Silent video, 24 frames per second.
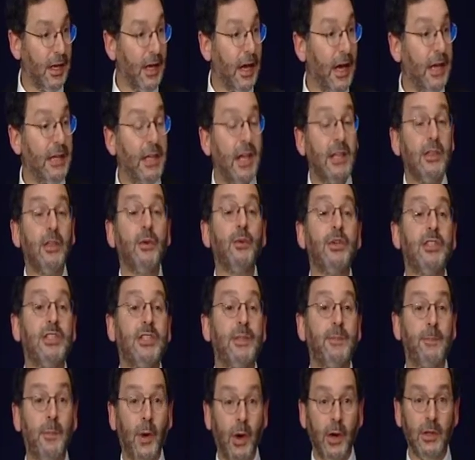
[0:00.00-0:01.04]
And yet the
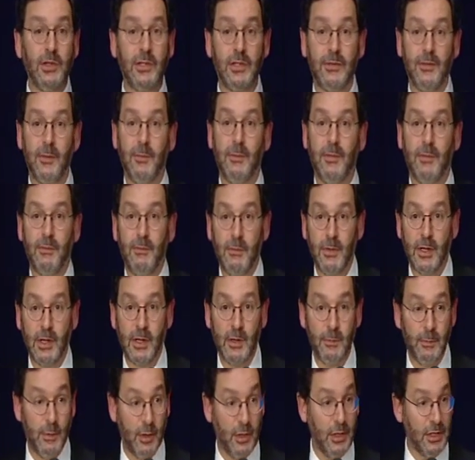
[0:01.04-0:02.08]
response from the
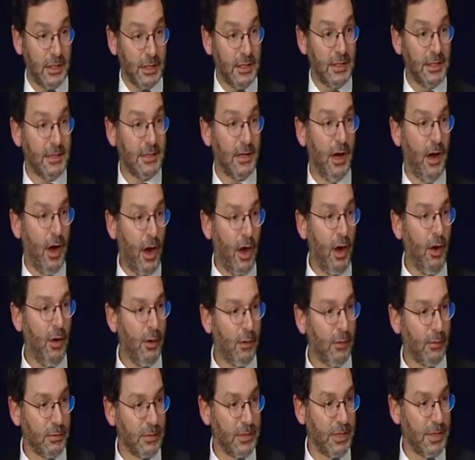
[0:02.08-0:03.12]
community as a
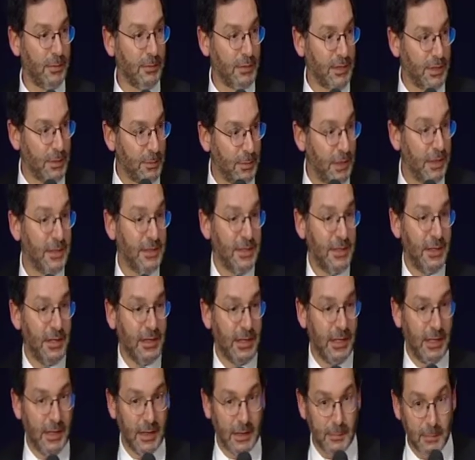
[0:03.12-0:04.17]
whole seems to be, and
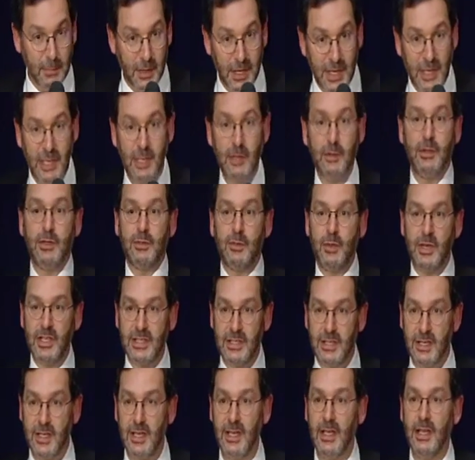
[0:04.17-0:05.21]
certainly in the media as we're
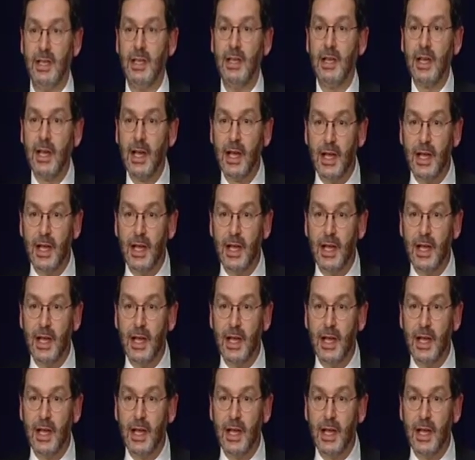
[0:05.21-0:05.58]
seeing it,